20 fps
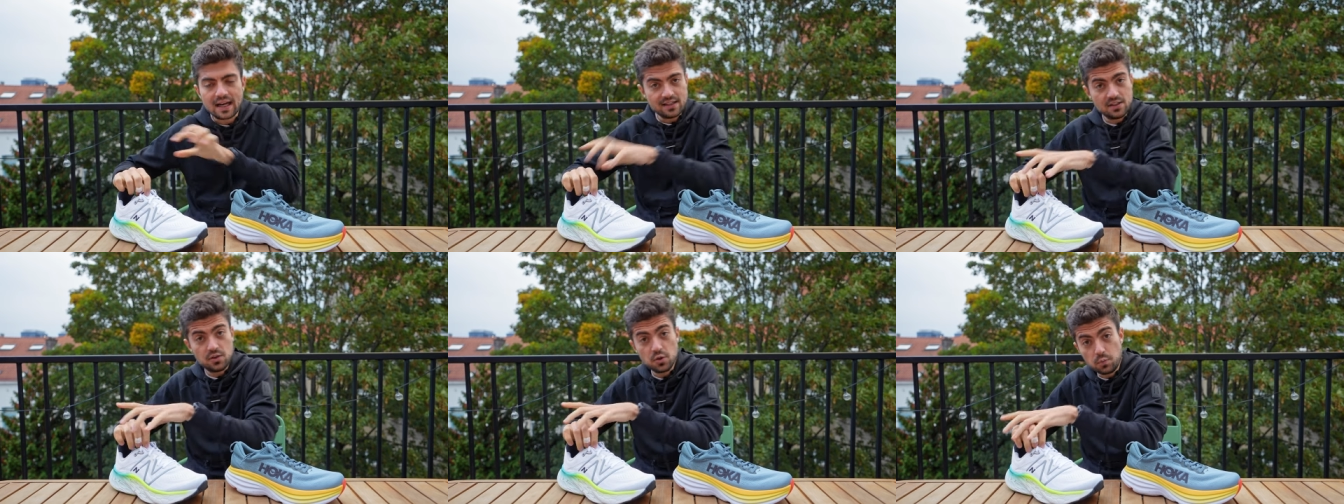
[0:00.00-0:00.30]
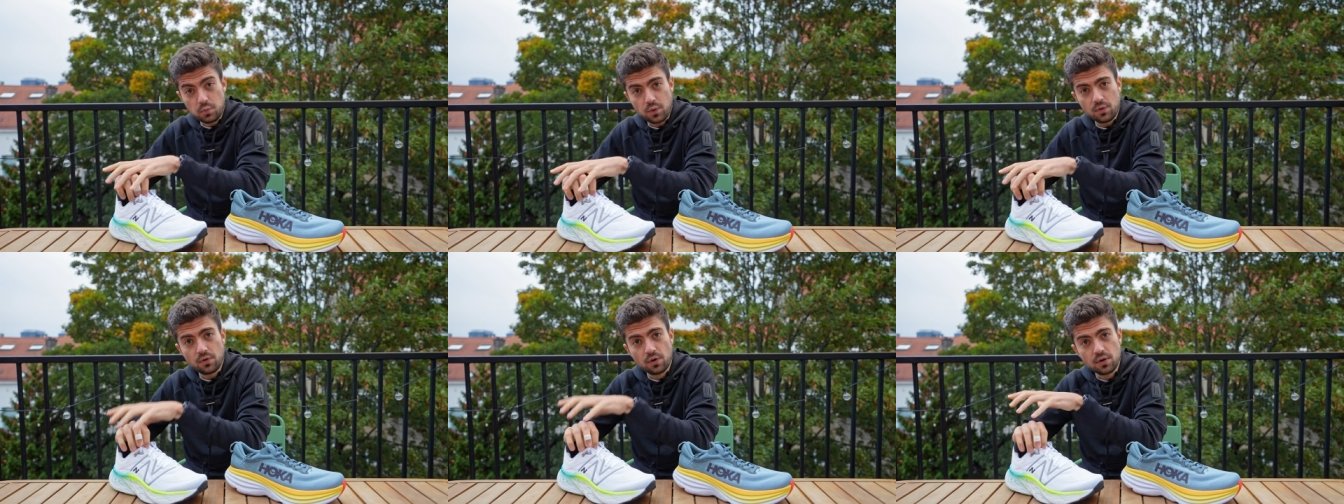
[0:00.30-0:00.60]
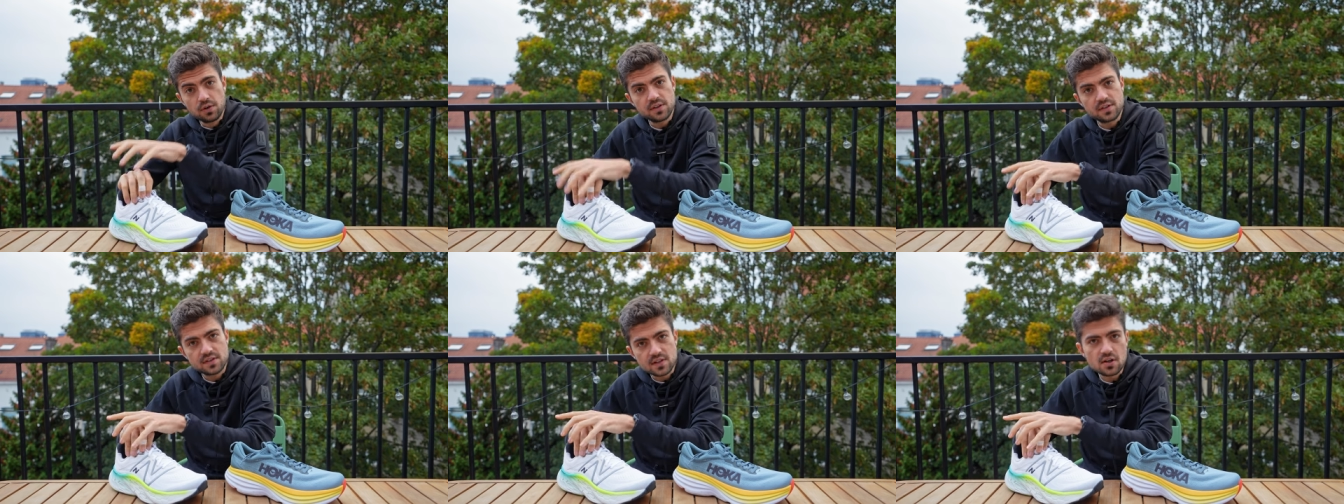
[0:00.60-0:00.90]
I do
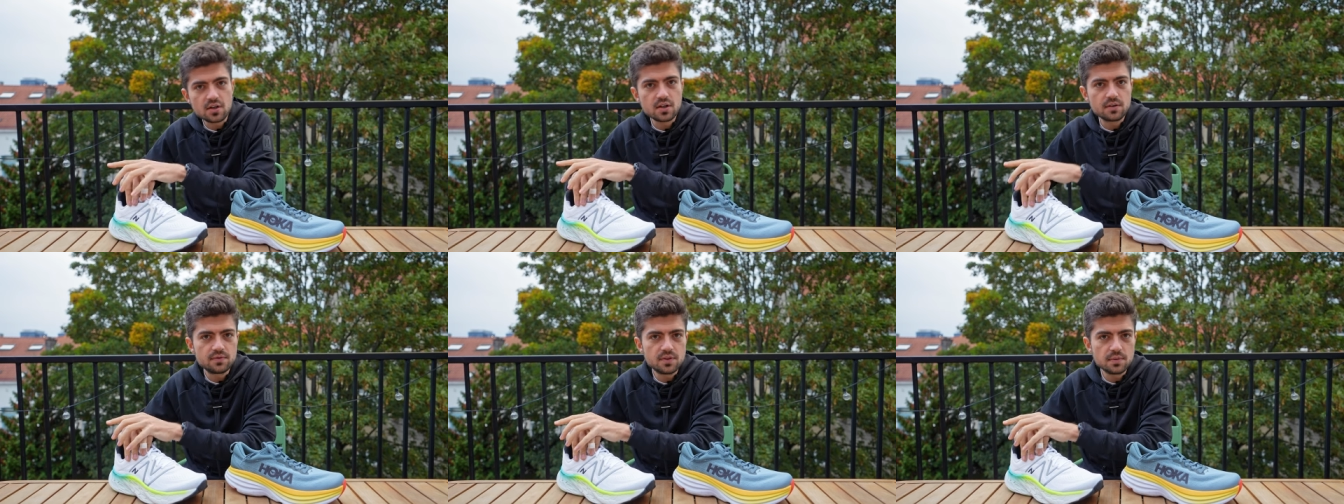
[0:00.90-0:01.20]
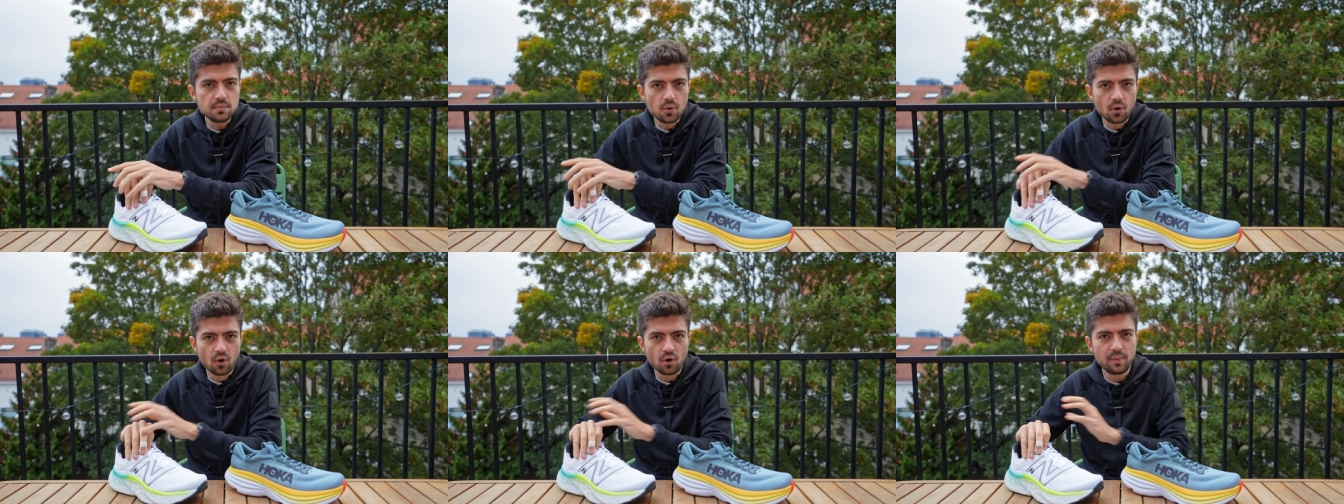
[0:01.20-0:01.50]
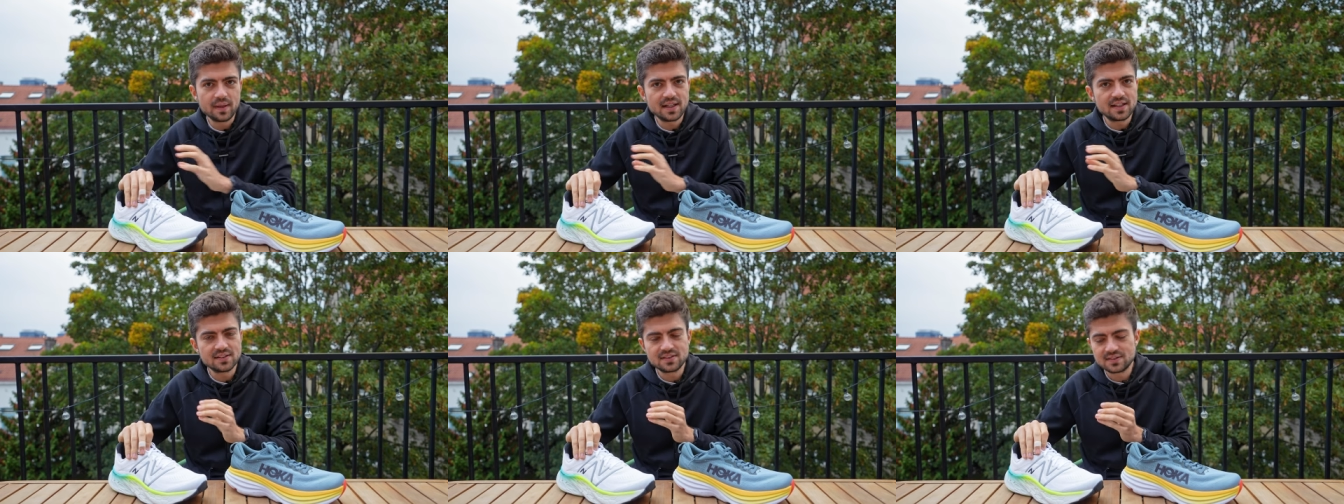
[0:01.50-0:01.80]
prefer the tongue of the More
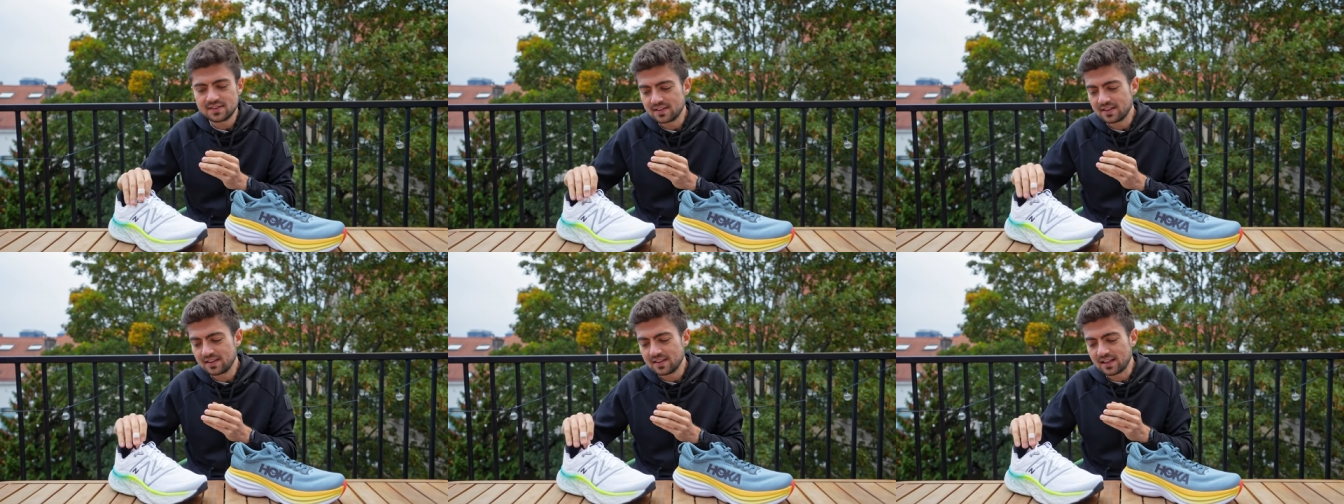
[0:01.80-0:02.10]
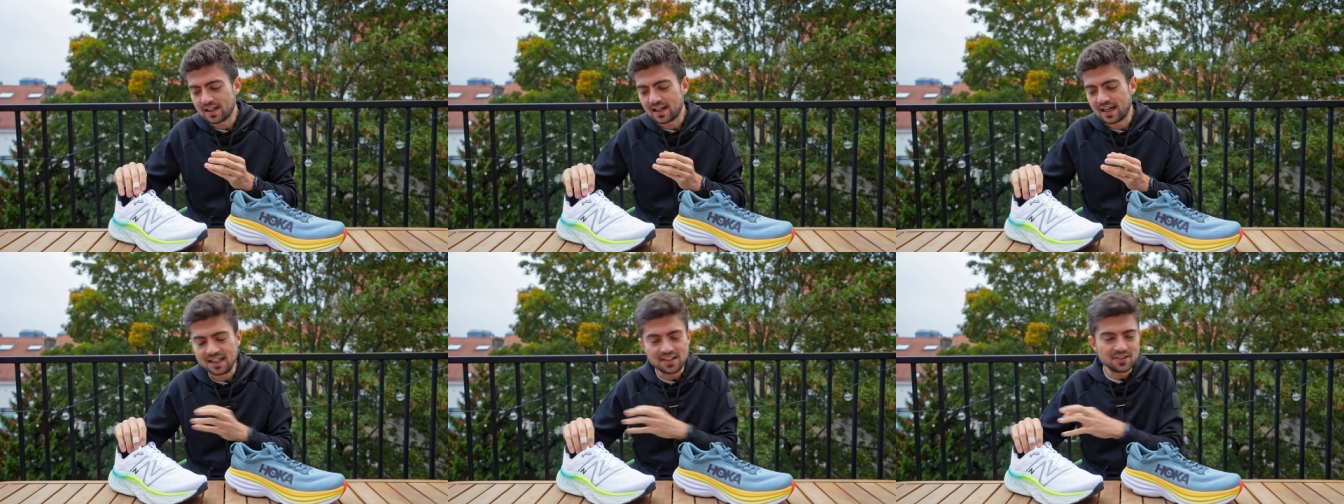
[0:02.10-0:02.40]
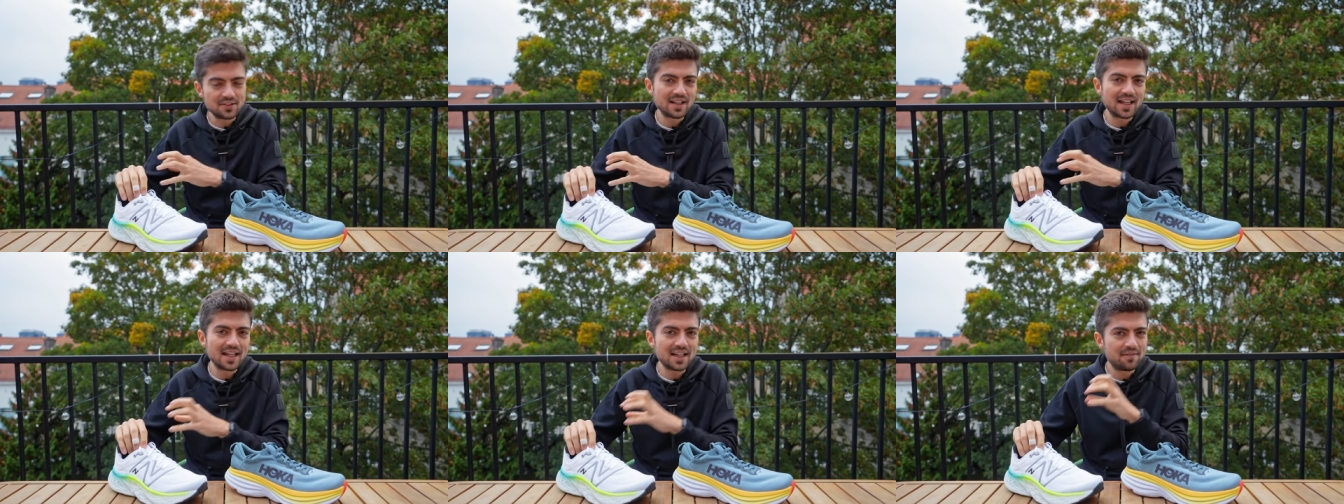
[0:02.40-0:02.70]
because I
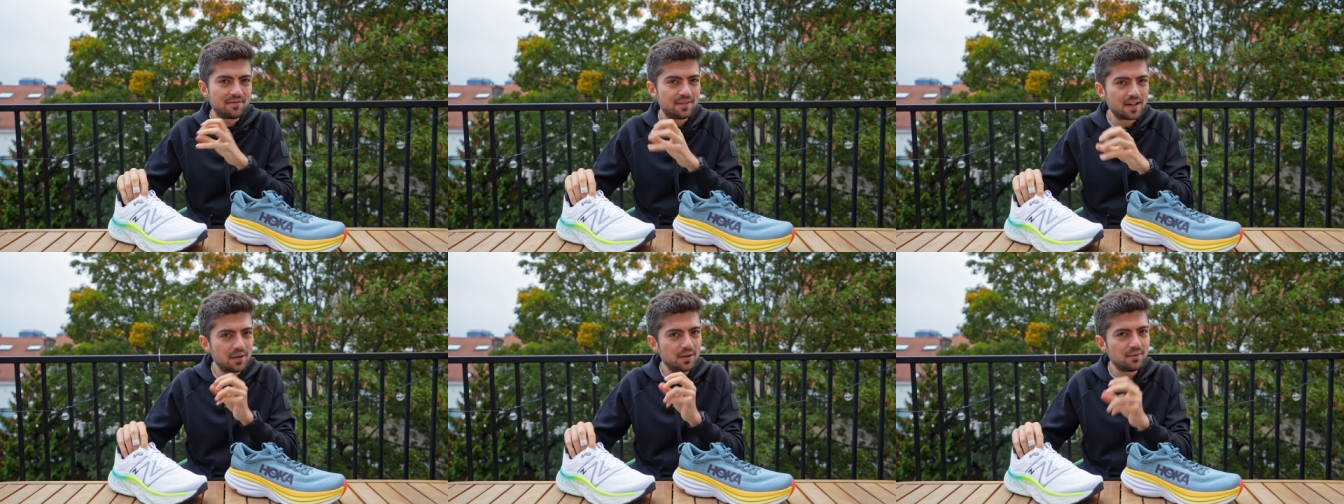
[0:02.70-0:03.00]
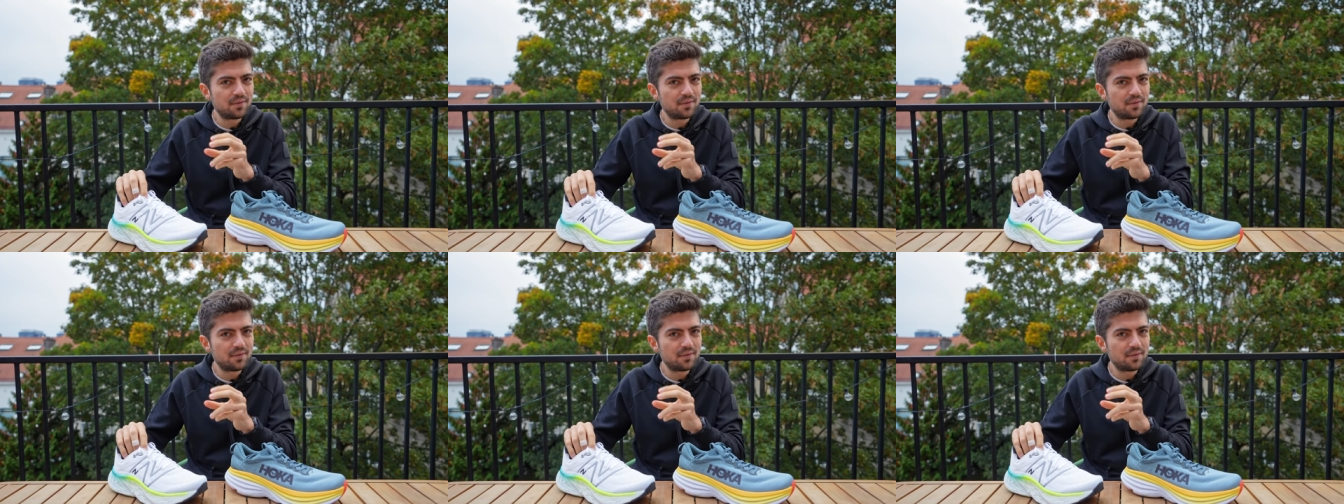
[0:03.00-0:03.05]
don't like very,